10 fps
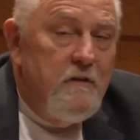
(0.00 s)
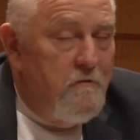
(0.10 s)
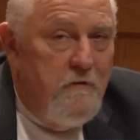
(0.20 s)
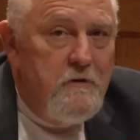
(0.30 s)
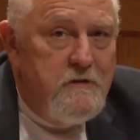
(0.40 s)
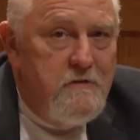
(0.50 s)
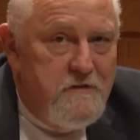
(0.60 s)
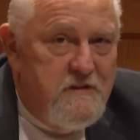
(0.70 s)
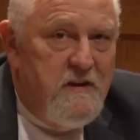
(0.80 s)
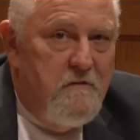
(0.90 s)
the first of
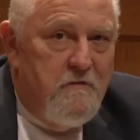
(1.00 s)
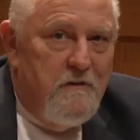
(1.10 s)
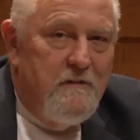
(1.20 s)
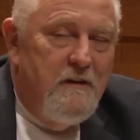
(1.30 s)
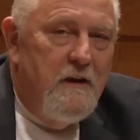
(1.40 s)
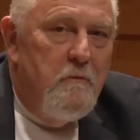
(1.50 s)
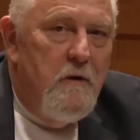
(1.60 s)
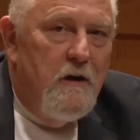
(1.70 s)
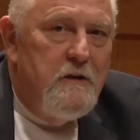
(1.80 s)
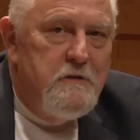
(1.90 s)
several in
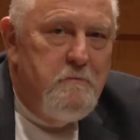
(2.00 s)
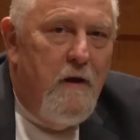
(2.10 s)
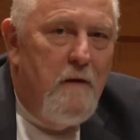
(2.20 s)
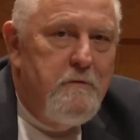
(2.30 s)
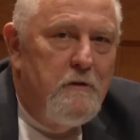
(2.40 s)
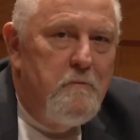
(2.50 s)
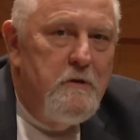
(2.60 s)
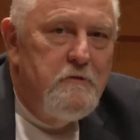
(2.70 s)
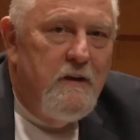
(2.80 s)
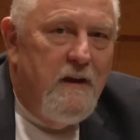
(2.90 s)
America's popular
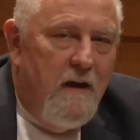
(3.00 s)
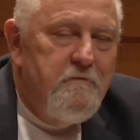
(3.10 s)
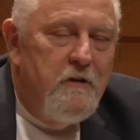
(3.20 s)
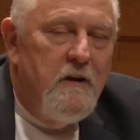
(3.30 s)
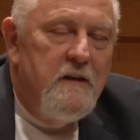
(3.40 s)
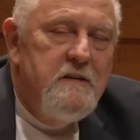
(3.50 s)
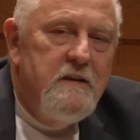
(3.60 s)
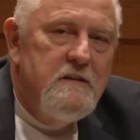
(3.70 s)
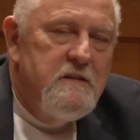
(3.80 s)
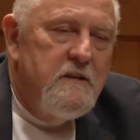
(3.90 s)
music after
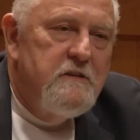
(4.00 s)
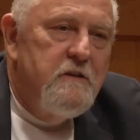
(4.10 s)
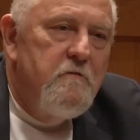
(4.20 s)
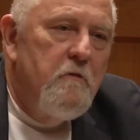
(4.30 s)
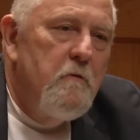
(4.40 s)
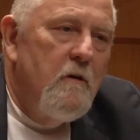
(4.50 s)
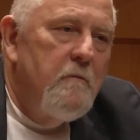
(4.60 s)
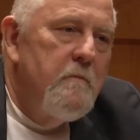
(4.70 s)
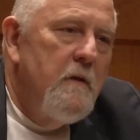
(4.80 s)
1964.